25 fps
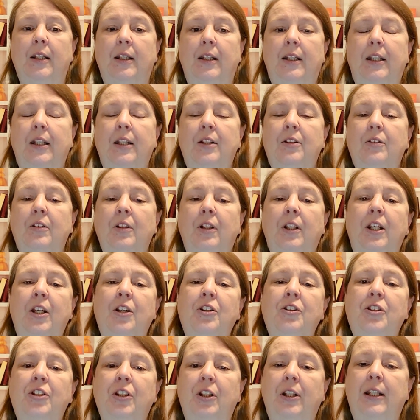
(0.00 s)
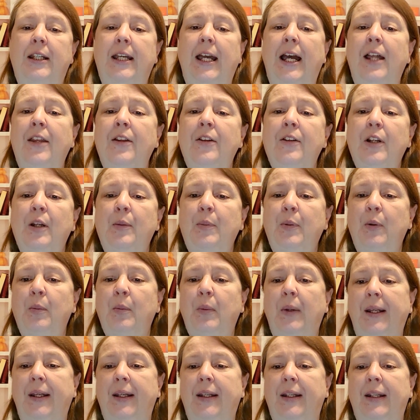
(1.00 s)
Kirsha gathered up her
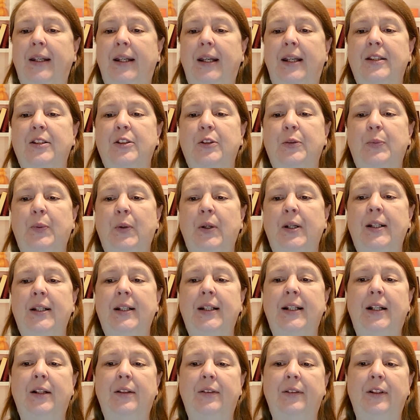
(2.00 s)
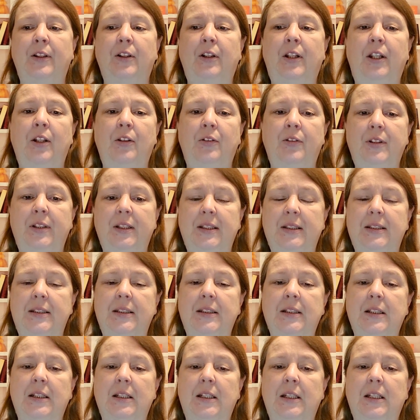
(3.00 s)
blanket and spread it out near Kilty's.